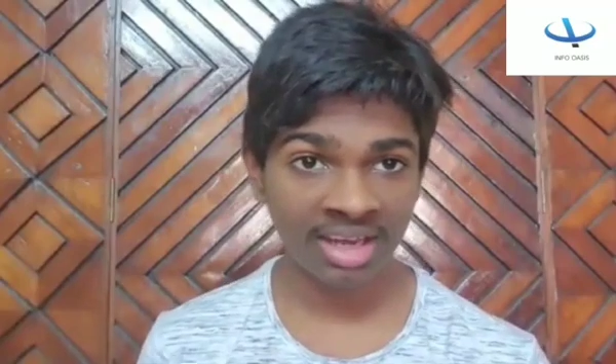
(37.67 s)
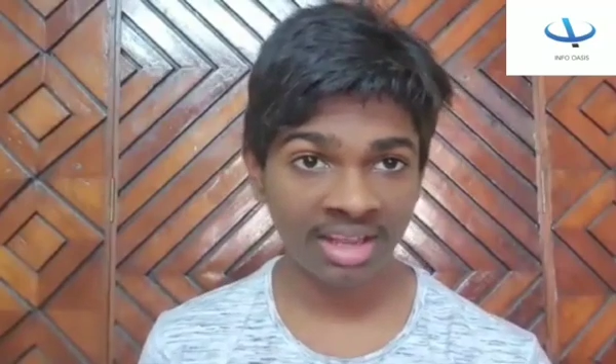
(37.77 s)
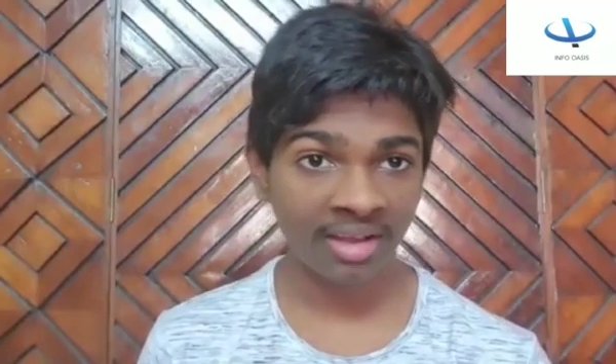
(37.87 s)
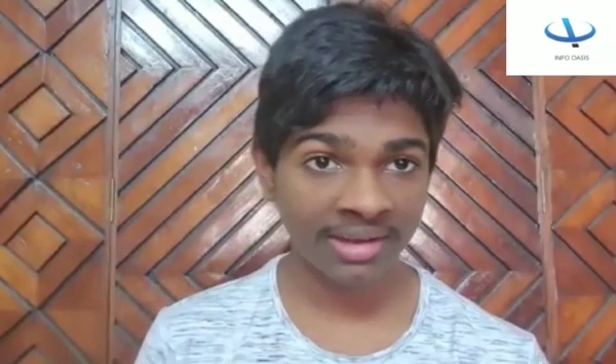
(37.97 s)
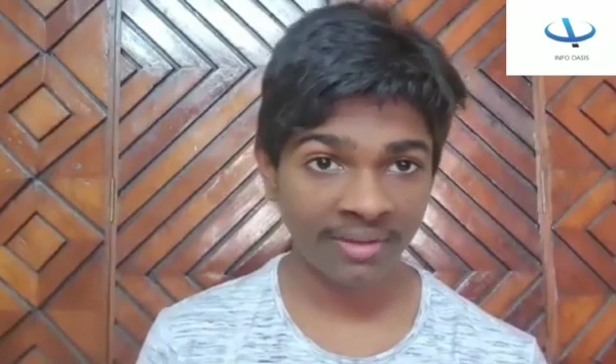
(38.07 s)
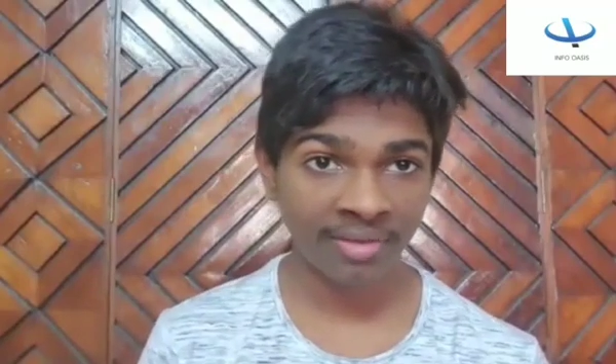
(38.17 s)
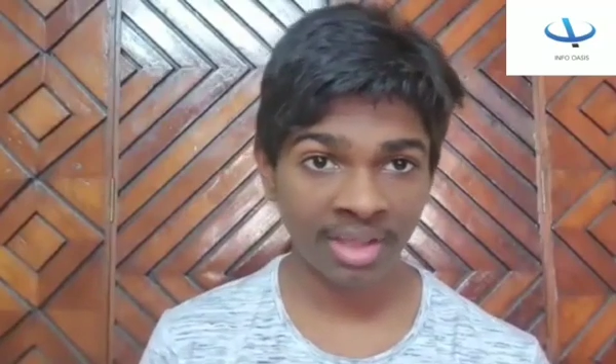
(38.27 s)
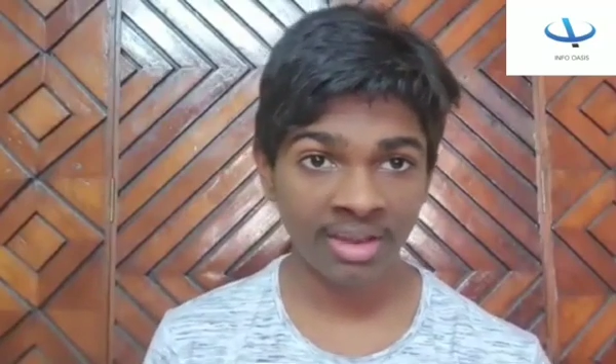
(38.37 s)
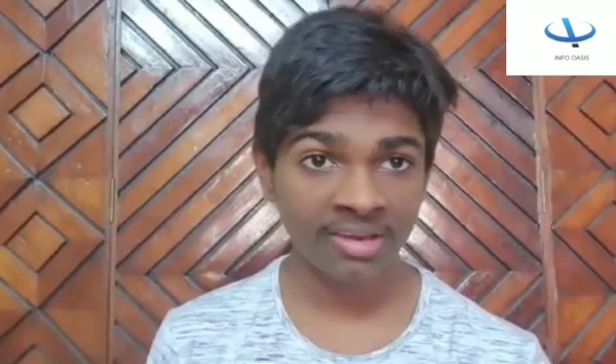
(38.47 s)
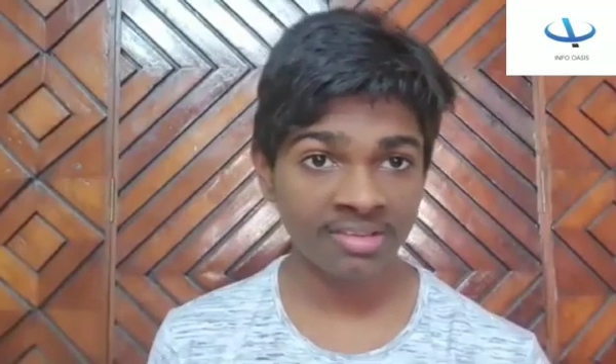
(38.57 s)
like current
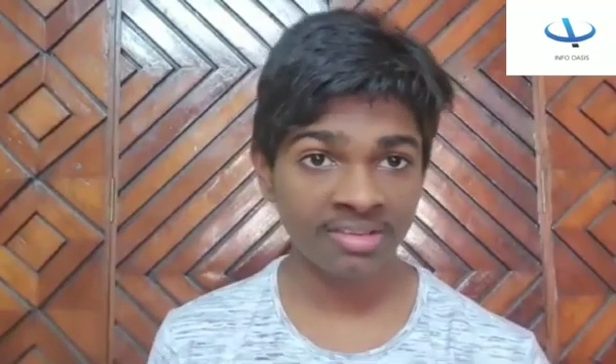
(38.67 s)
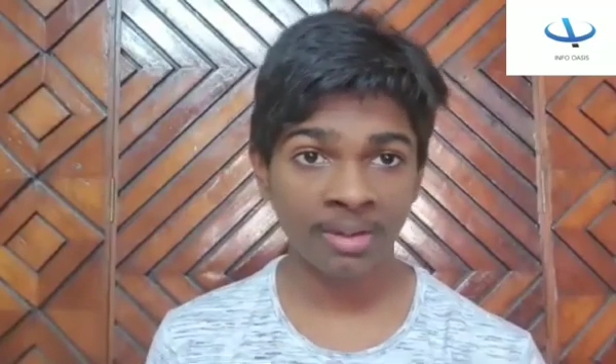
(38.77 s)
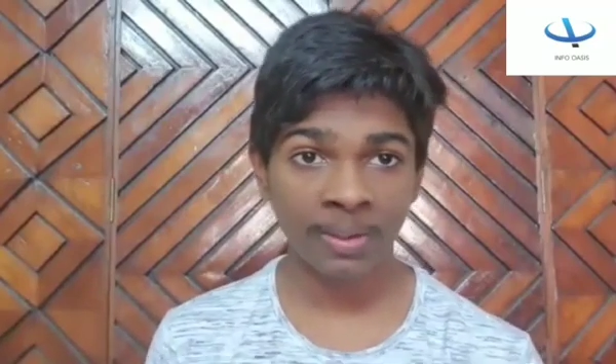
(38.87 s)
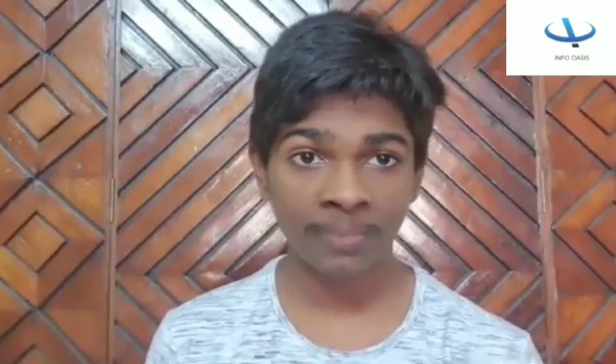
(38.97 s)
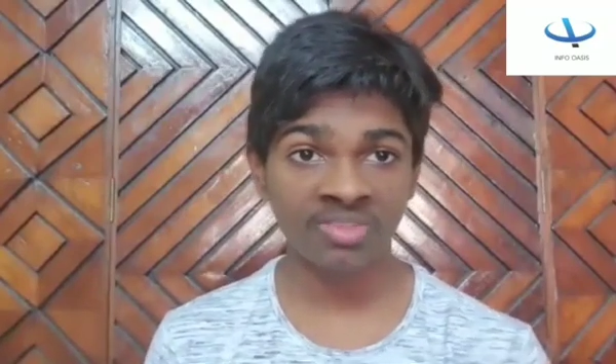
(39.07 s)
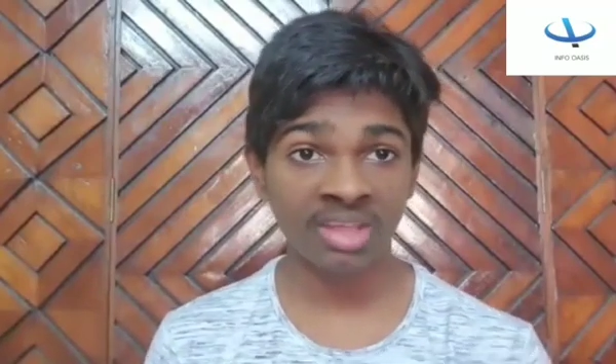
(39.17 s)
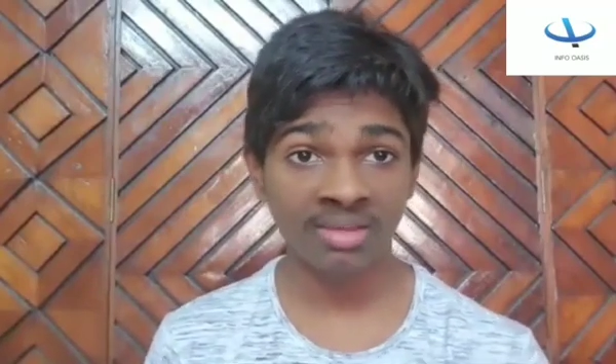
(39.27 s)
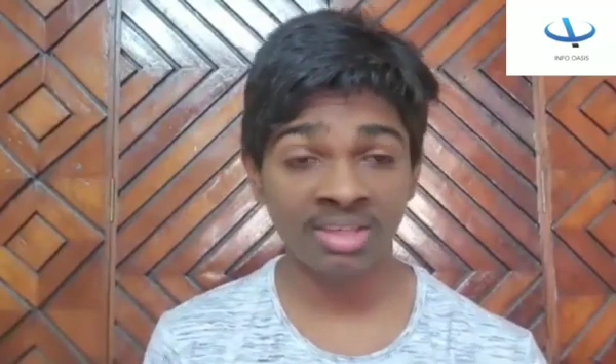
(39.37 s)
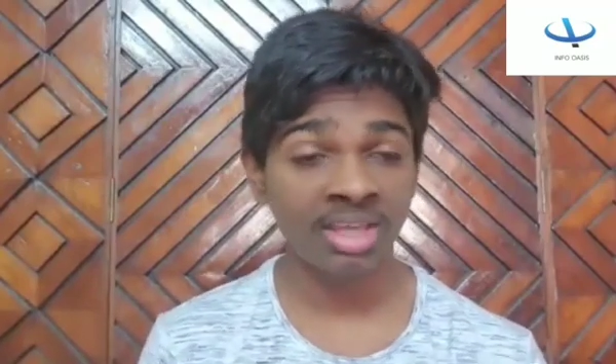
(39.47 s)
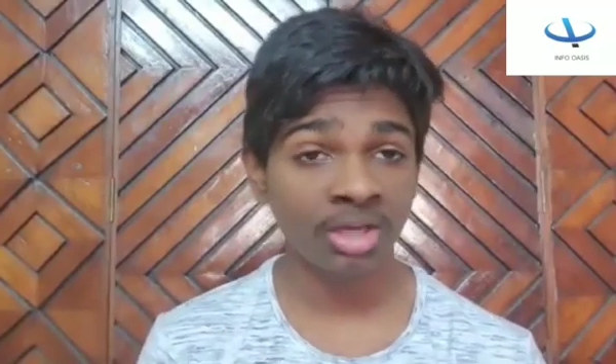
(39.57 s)
affairs,
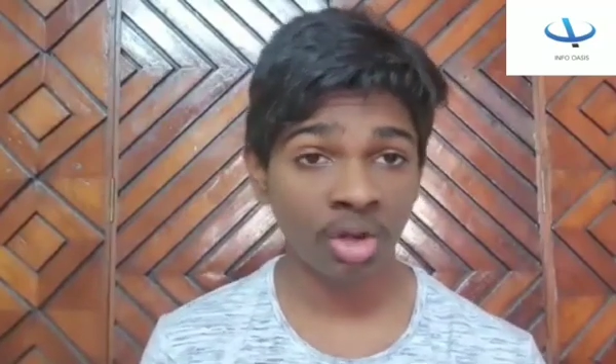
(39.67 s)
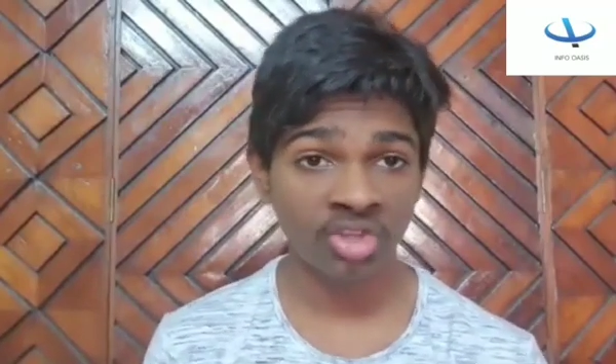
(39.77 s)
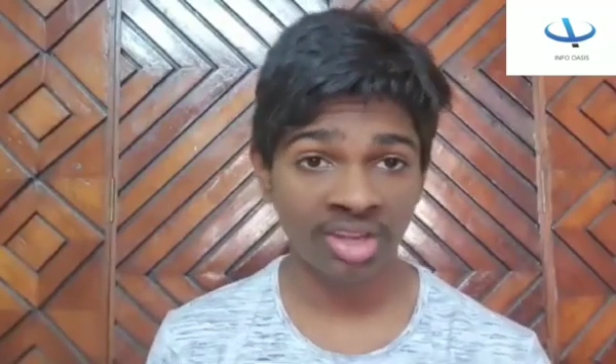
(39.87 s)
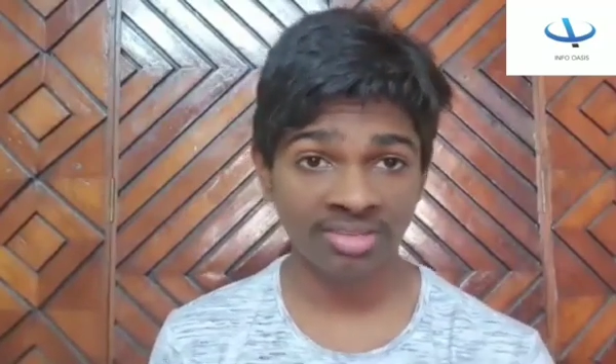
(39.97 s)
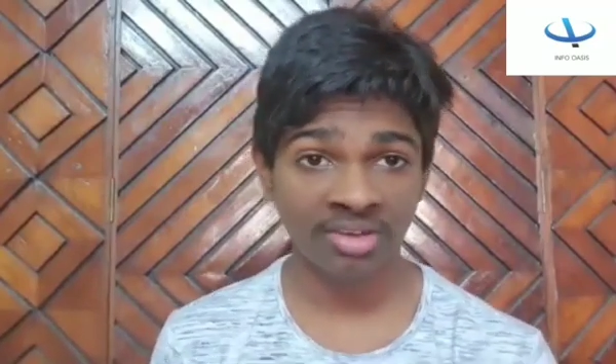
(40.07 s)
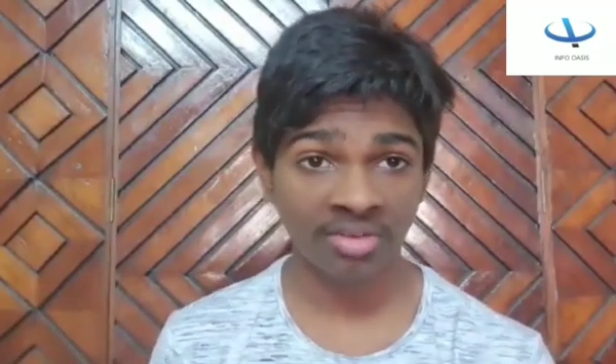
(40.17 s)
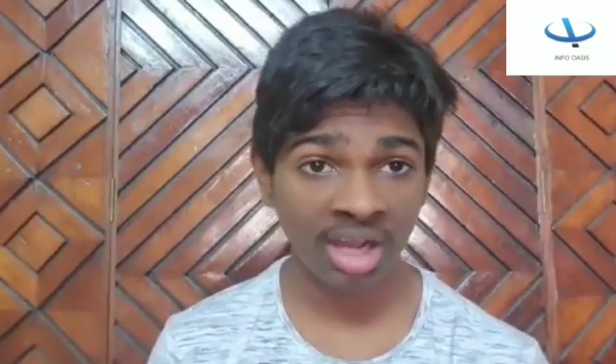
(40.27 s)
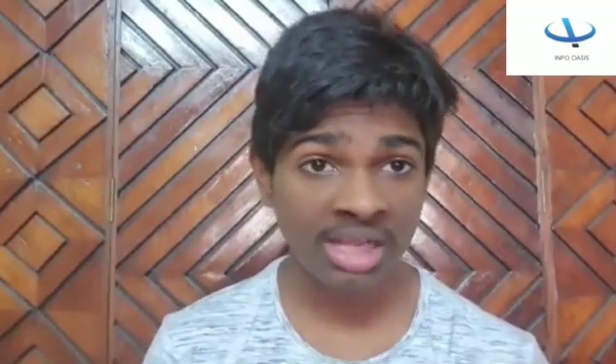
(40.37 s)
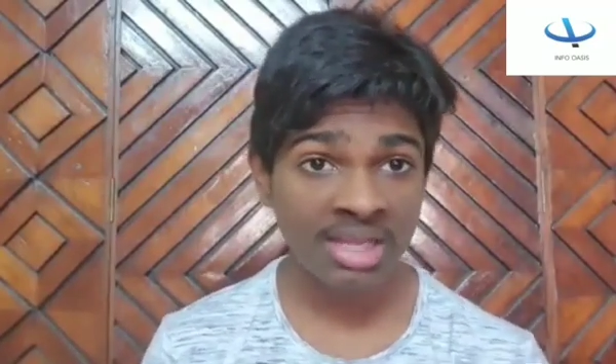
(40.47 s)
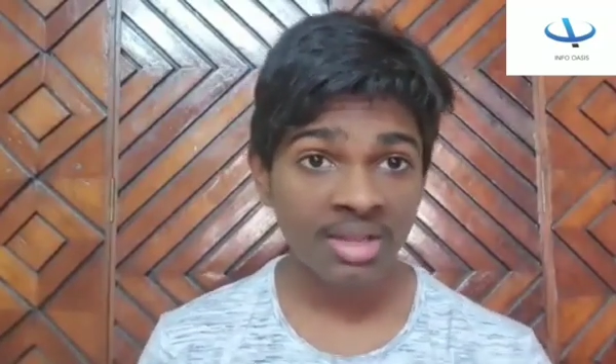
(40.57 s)
science and technology,
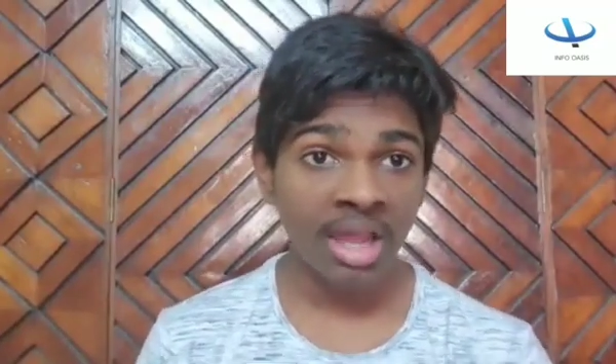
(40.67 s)
etc.